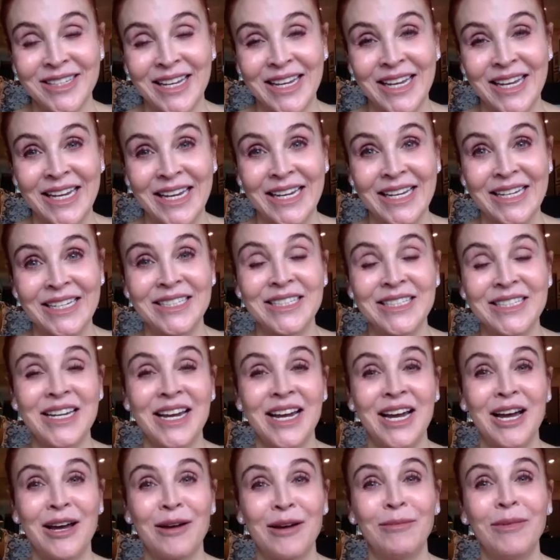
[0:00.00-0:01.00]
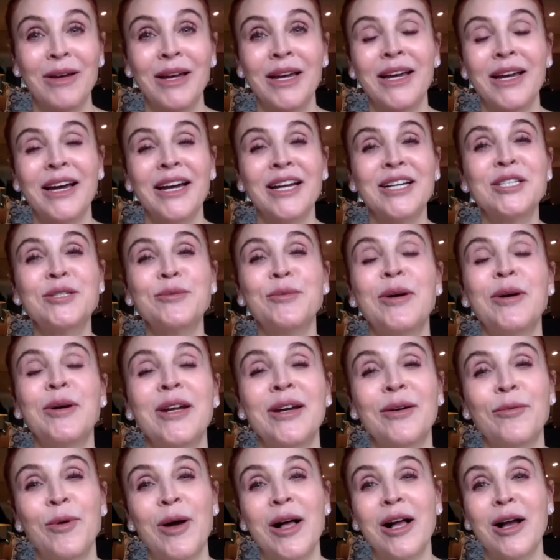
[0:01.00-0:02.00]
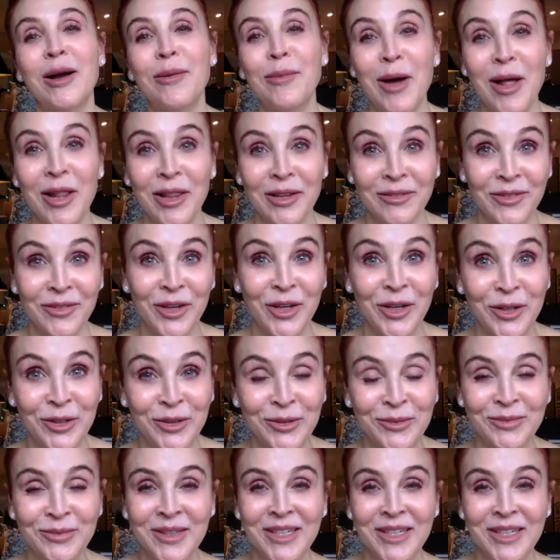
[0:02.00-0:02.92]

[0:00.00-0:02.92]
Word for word: And I just want to welcome all of you